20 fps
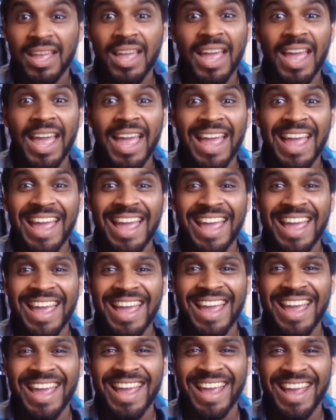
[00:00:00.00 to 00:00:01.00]

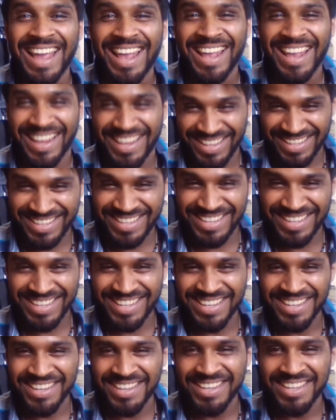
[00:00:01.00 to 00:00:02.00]
The
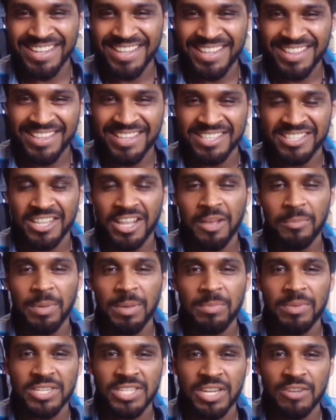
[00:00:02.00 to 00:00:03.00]

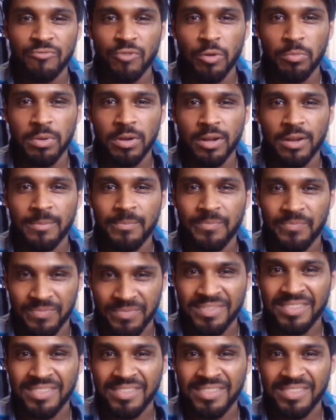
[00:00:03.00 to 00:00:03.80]
Slurpy Machine Robot.